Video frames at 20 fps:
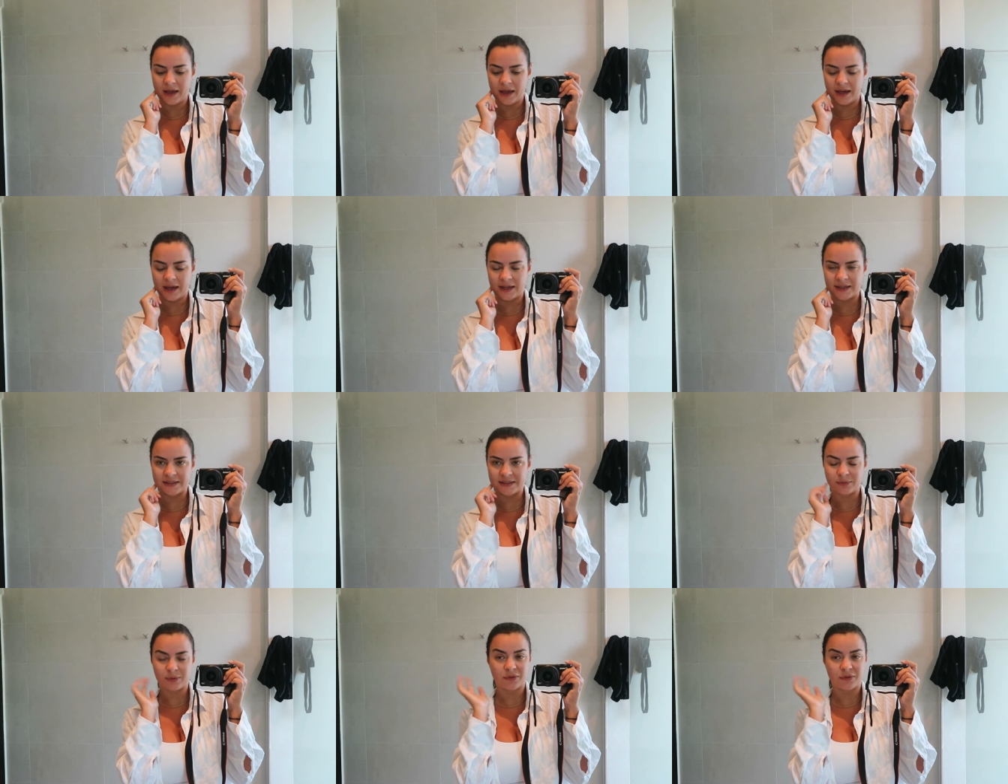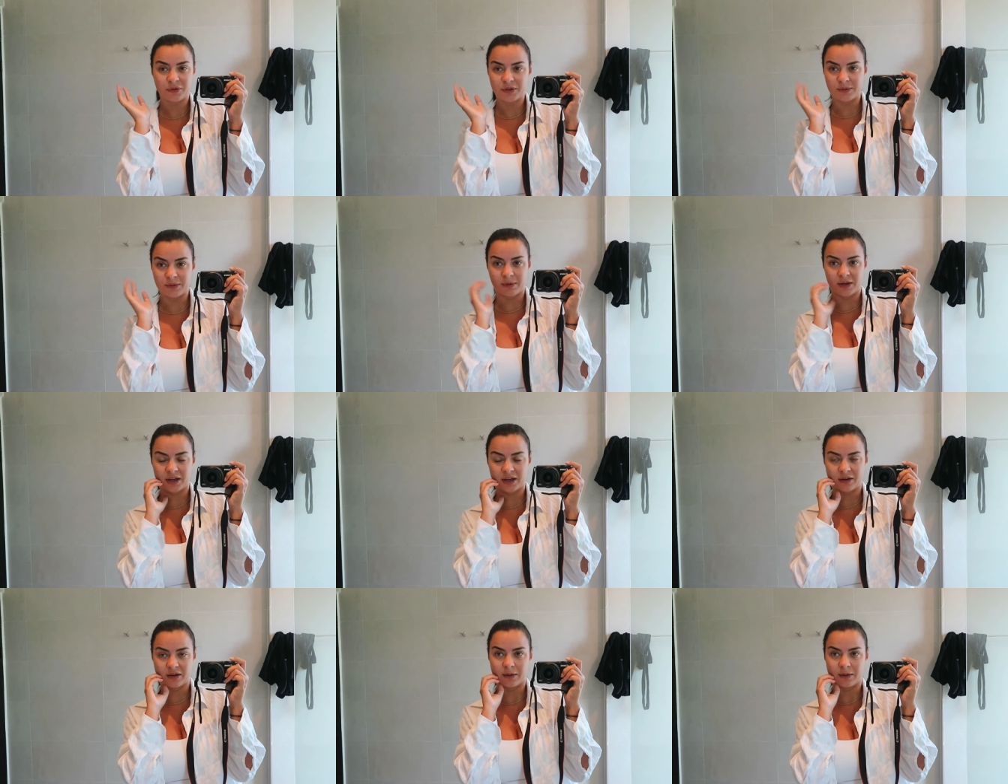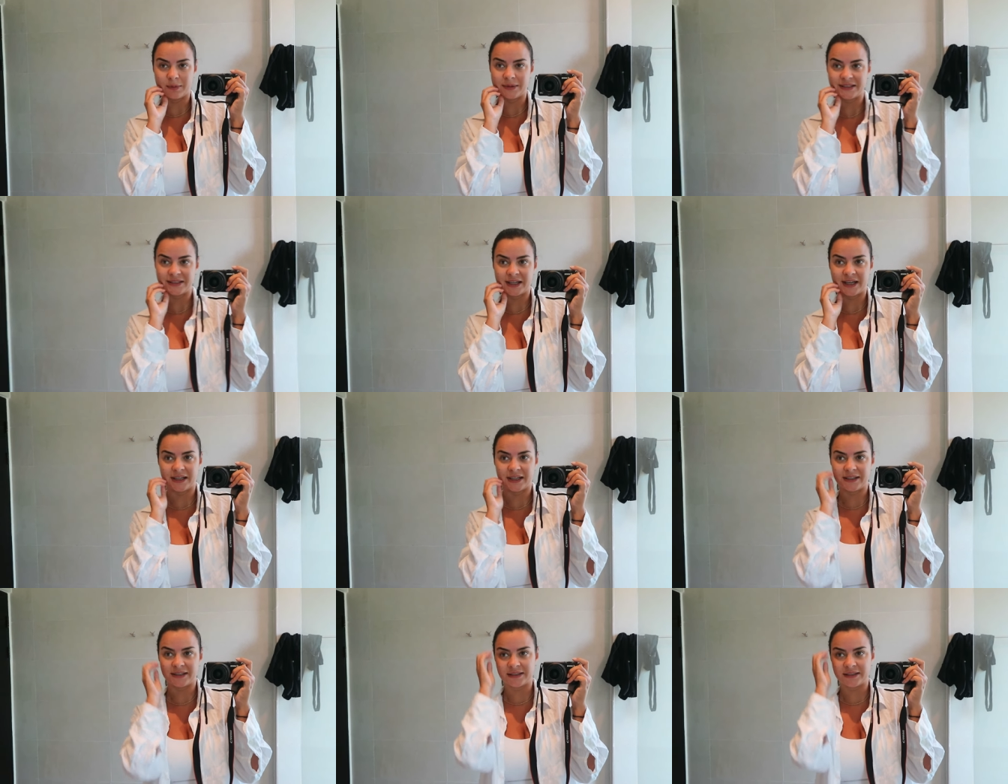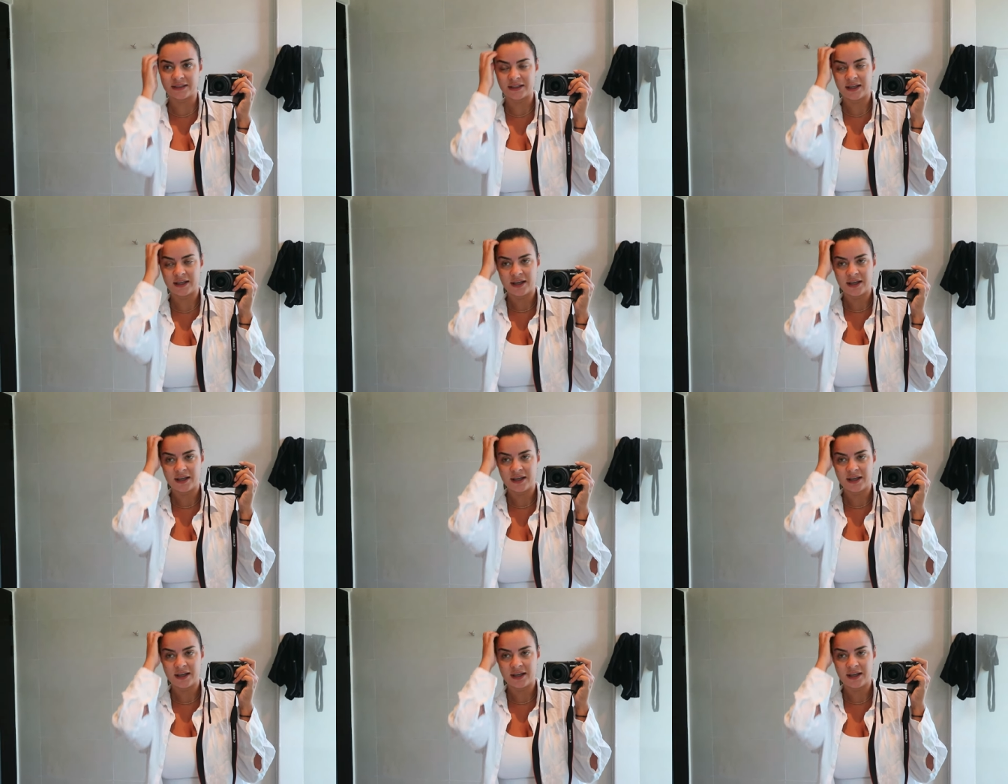and we've already been here a couple of days